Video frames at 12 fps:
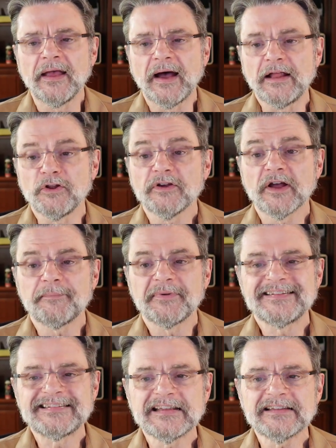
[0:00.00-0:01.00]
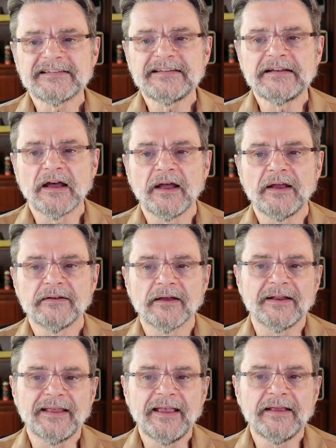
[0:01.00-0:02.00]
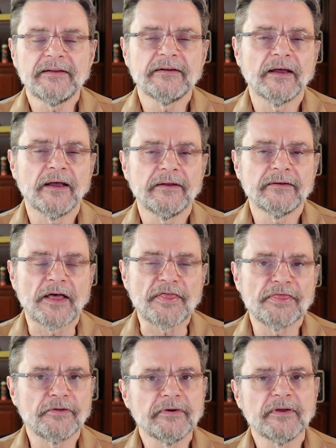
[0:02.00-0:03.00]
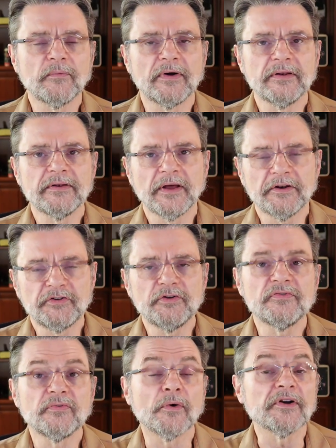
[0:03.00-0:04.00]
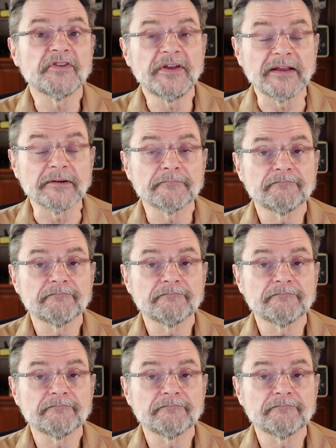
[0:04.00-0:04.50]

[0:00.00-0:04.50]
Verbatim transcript: I look up 69.89.31.214.